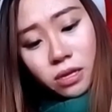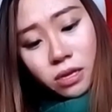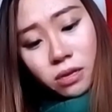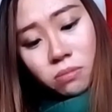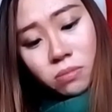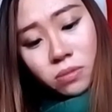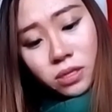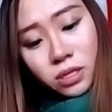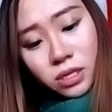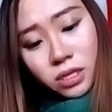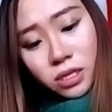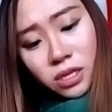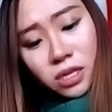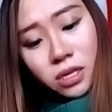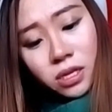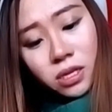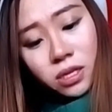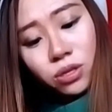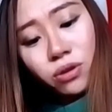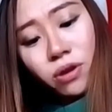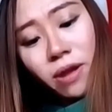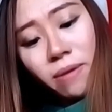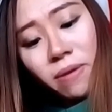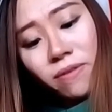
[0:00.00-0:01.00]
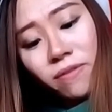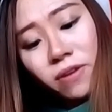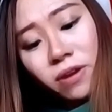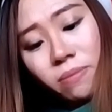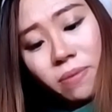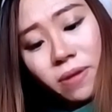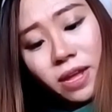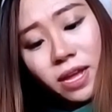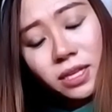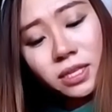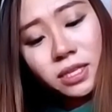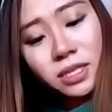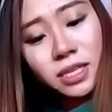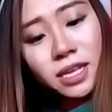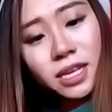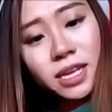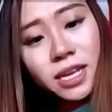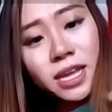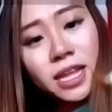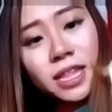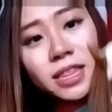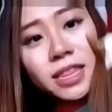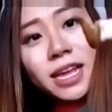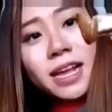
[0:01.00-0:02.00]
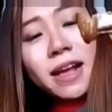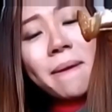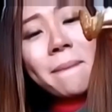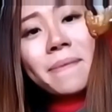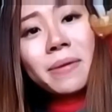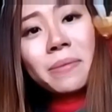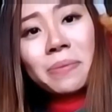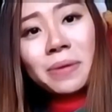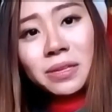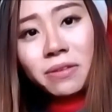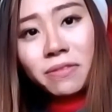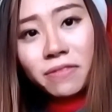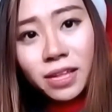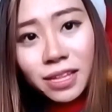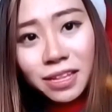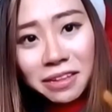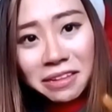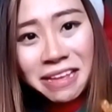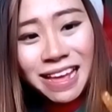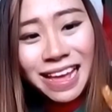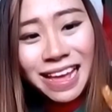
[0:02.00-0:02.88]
I'm gonna try my very best. Take a big piece of it.